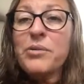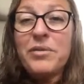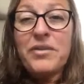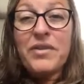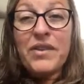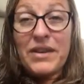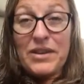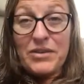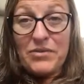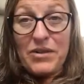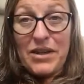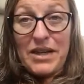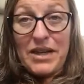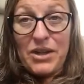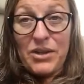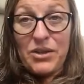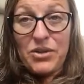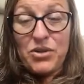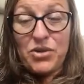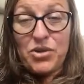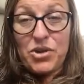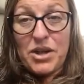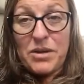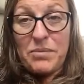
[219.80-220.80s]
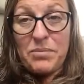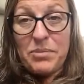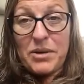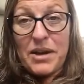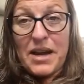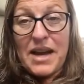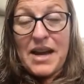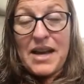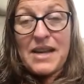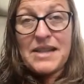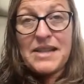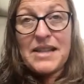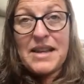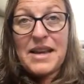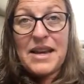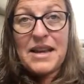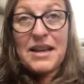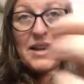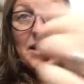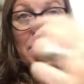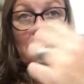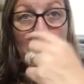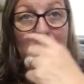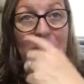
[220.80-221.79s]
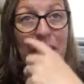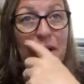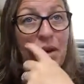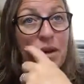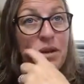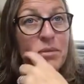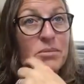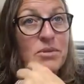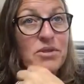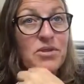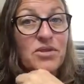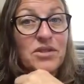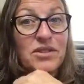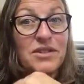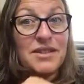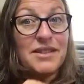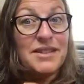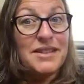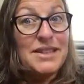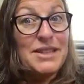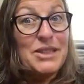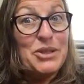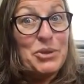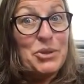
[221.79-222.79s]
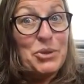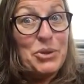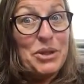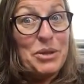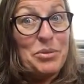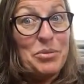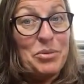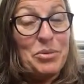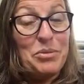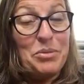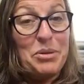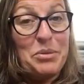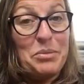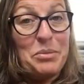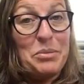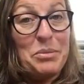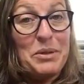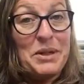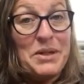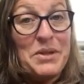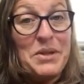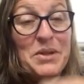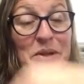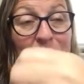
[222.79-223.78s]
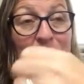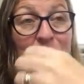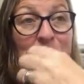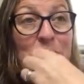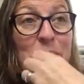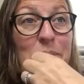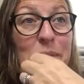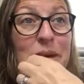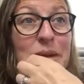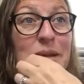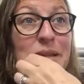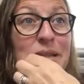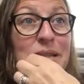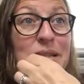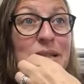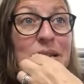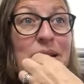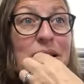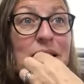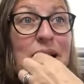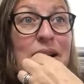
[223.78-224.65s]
you've had a really good trip and that coming home is just as enjoyable. Probably not, but